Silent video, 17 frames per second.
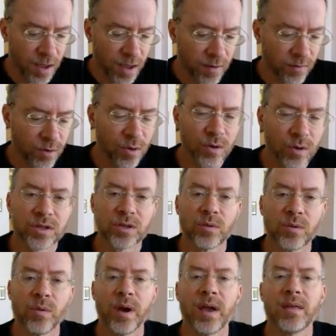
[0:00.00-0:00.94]
And of course,
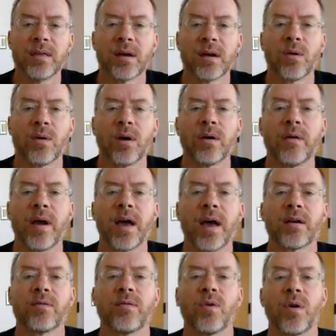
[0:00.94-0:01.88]
the way the
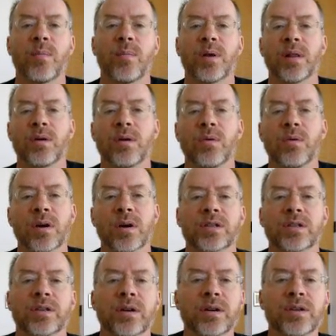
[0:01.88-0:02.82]
quadratic formula
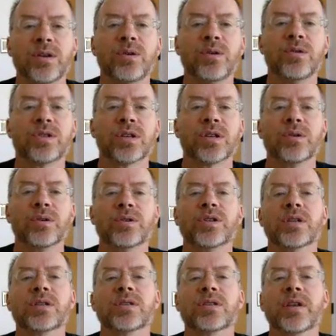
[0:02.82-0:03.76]
works, there are two
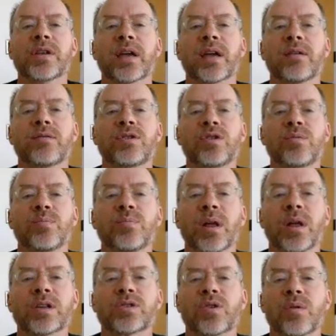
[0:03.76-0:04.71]
solutions, -2
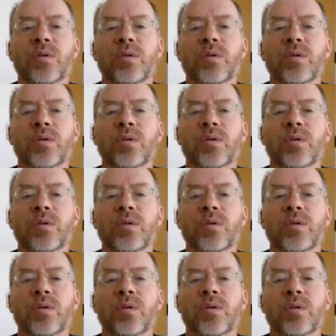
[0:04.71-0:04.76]
plus